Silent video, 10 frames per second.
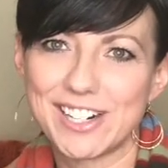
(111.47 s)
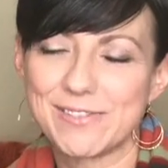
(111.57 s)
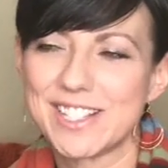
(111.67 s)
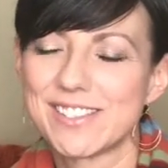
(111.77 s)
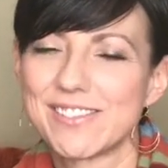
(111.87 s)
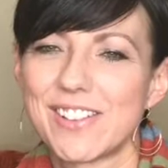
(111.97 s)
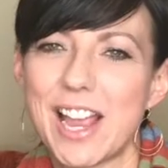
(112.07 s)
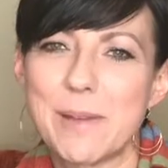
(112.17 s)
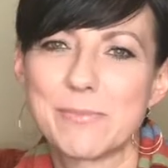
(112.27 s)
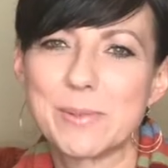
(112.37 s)
It was
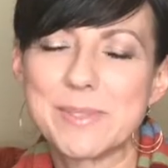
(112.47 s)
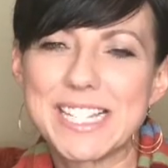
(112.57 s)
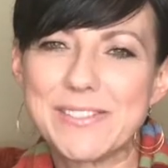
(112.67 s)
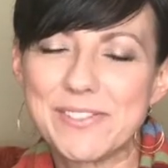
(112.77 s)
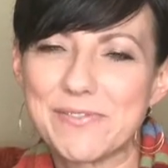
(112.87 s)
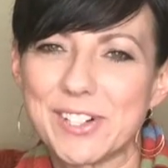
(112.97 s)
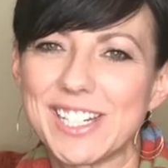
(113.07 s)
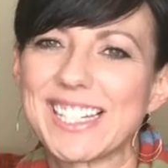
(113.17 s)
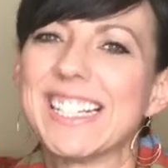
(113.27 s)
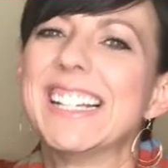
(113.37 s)
um, from Stephen
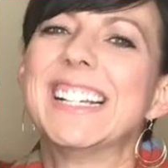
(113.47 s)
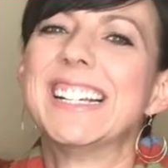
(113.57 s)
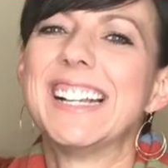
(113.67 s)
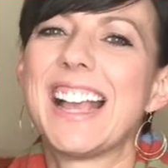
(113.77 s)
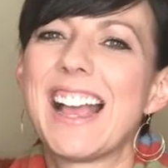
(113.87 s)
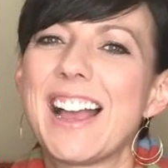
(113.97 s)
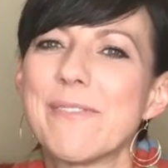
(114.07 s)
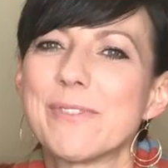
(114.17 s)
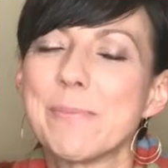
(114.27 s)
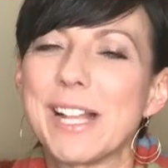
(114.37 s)
Furtick
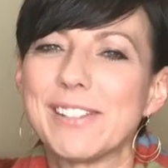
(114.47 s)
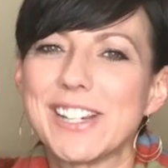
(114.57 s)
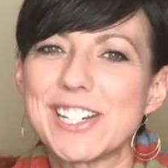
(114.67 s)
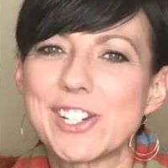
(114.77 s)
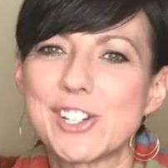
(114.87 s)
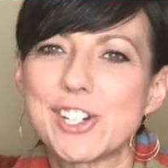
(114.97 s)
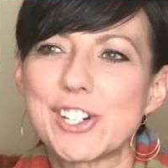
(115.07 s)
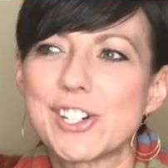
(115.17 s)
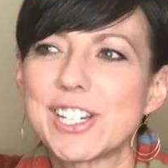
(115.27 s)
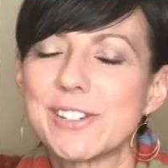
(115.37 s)
um, from Elevation
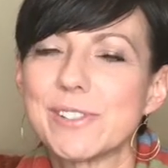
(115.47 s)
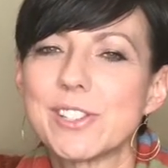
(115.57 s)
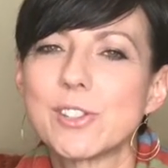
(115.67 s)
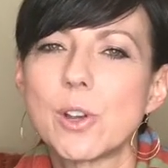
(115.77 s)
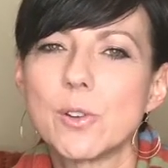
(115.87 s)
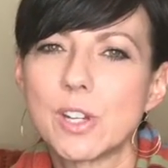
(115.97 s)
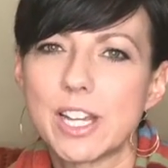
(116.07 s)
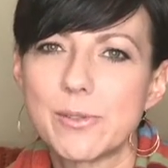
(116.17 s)
Church, and it was so good.